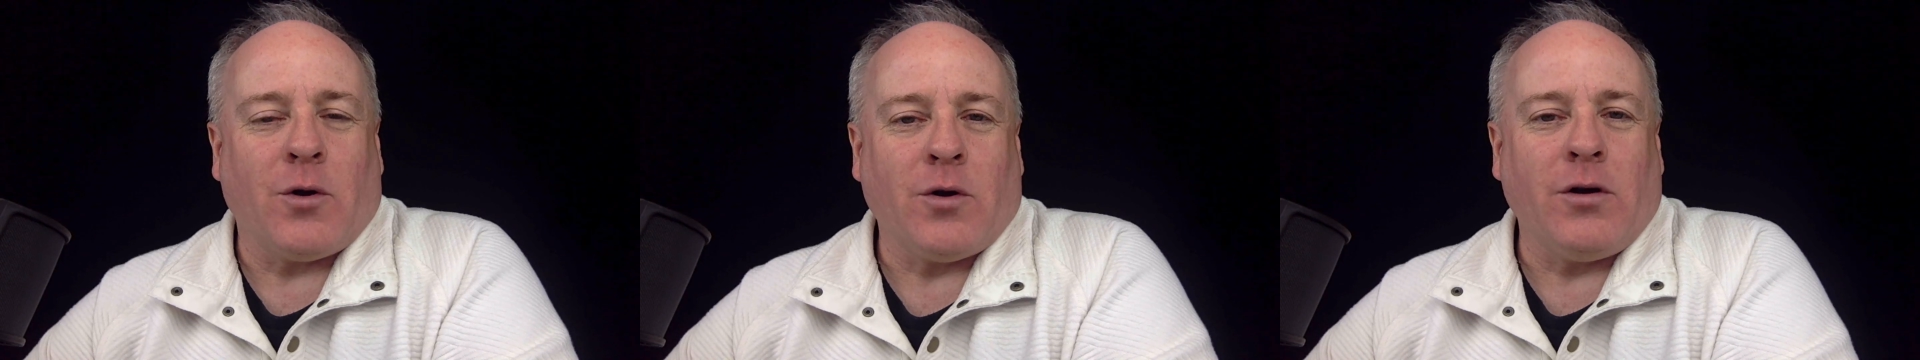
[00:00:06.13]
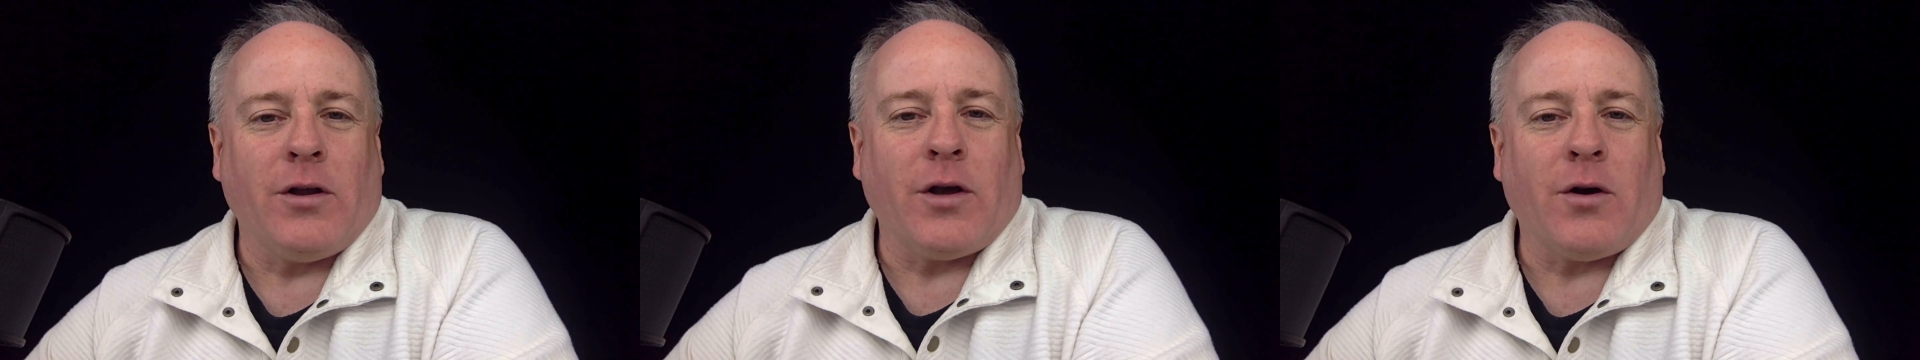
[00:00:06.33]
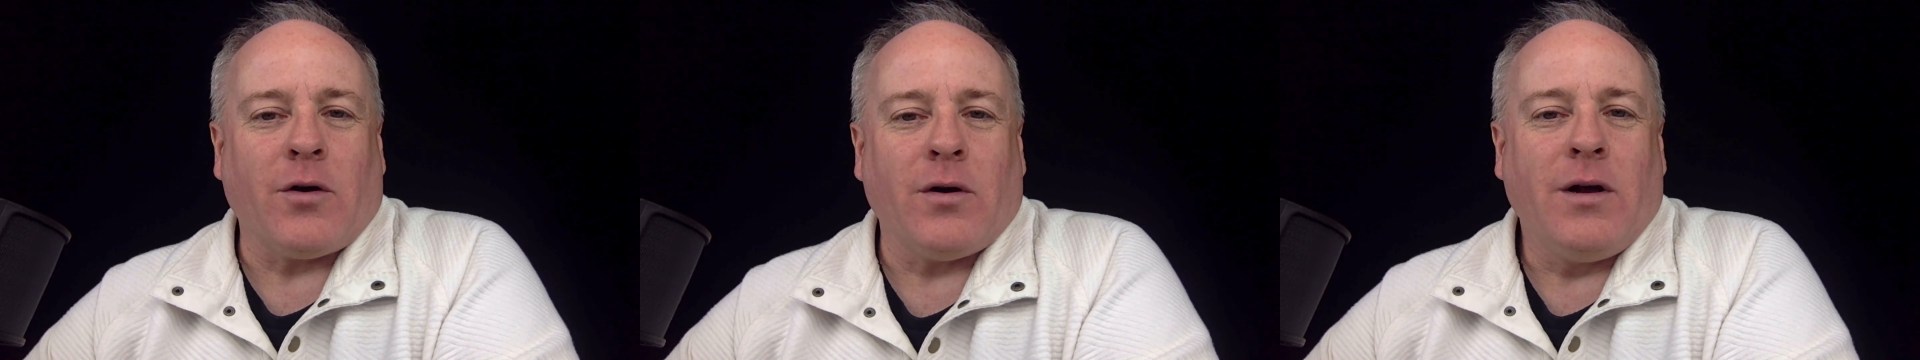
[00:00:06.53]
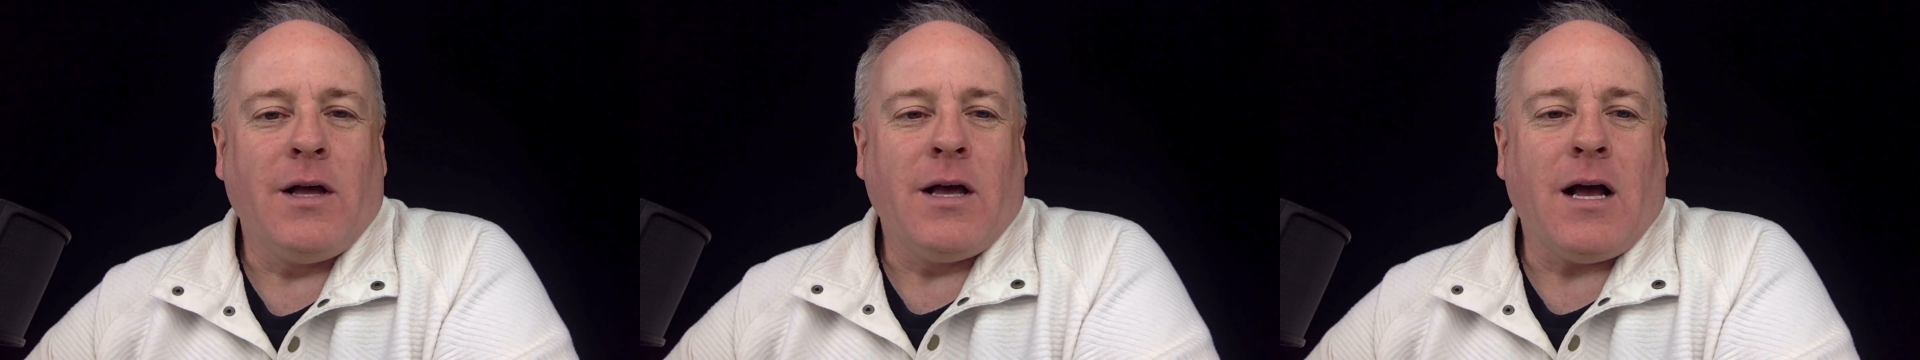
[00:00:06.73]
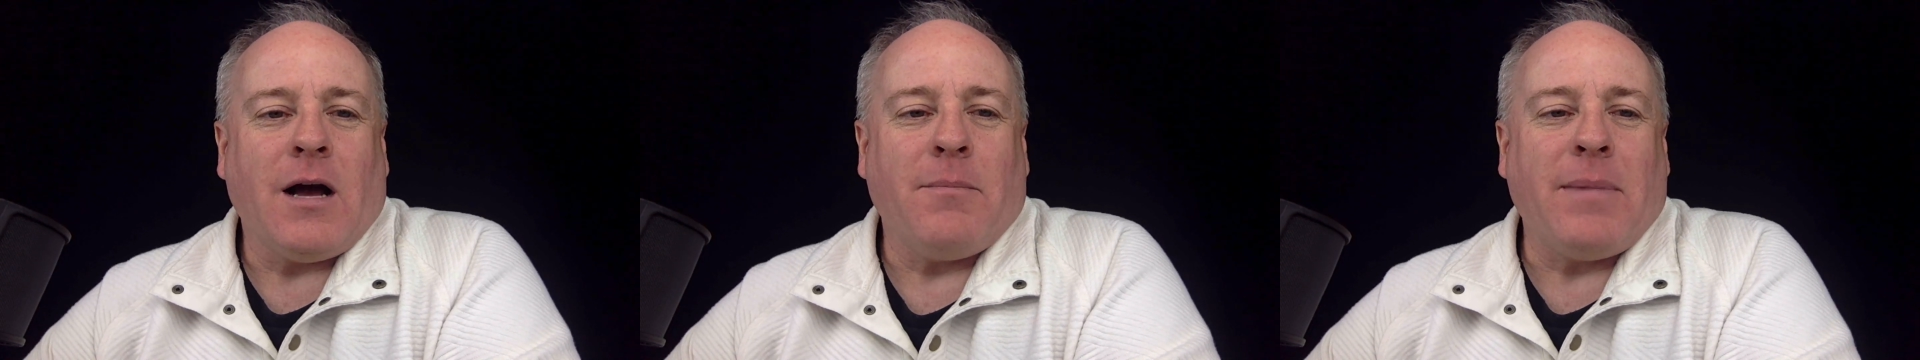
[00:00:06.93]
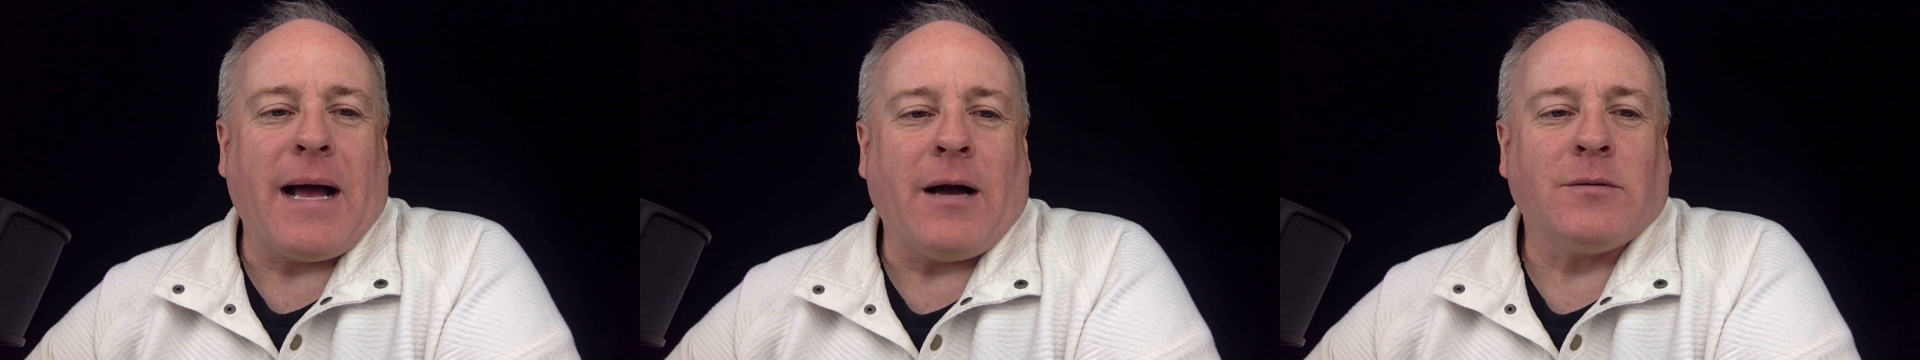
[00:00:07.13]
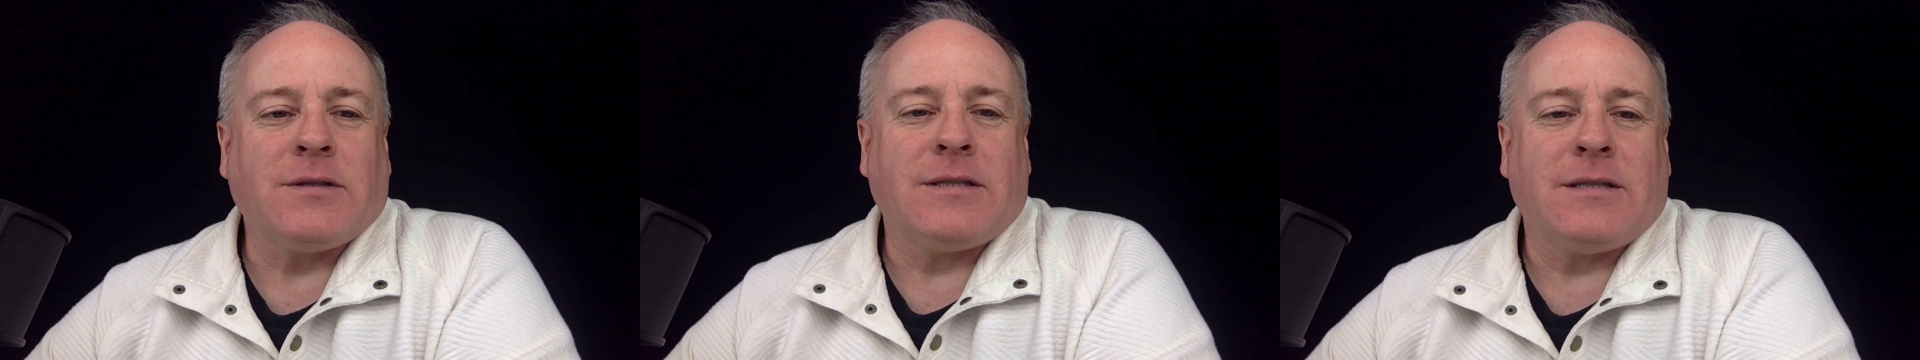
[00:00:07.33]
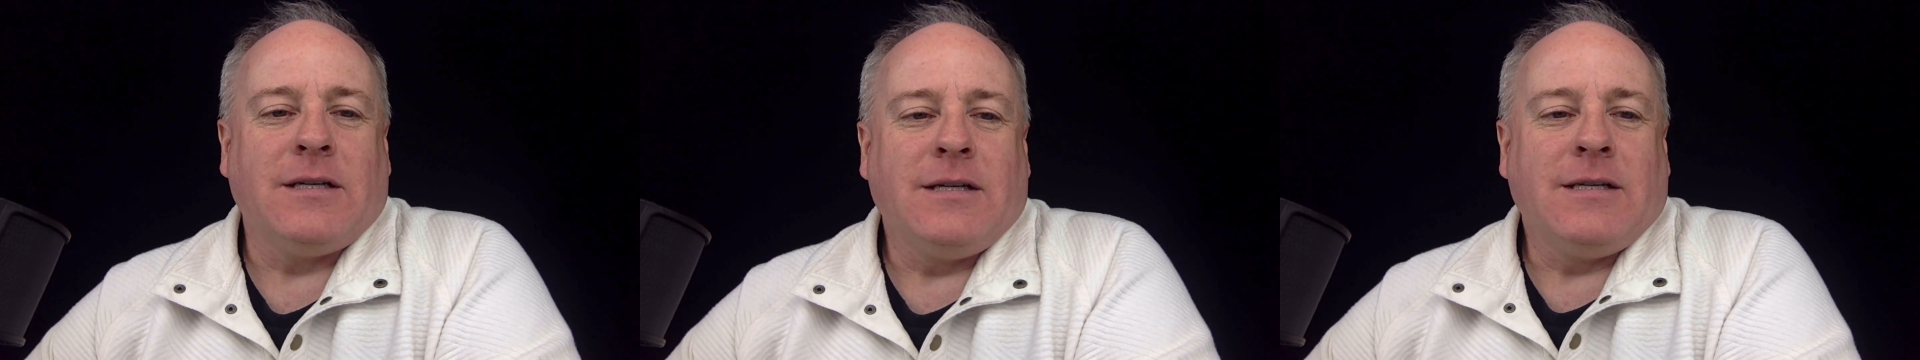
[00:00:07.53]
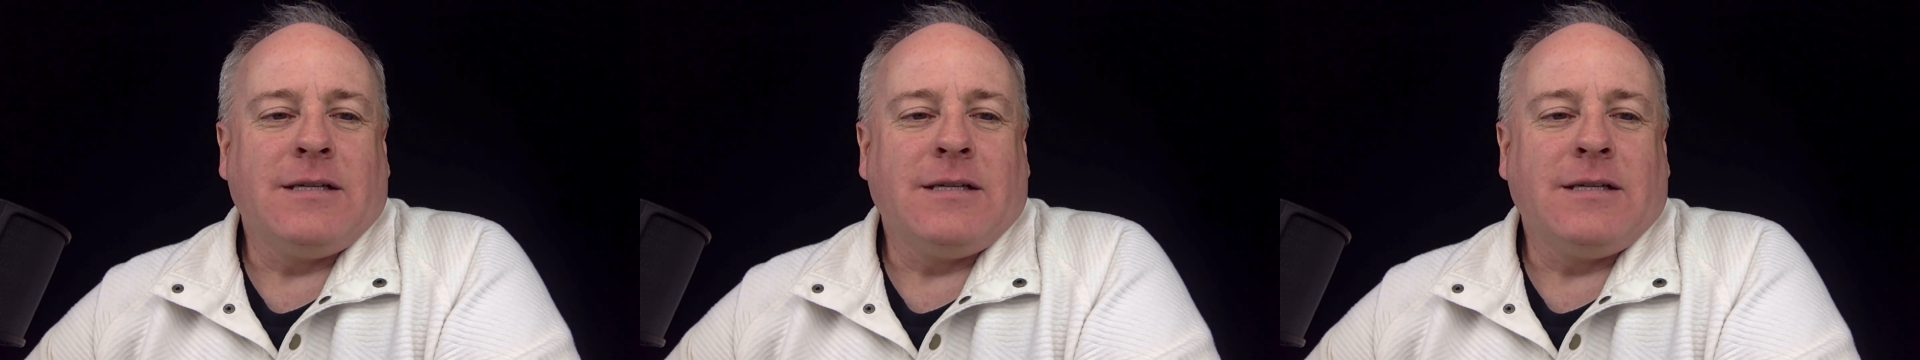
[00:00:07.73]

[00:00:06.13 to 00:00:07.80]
earlier about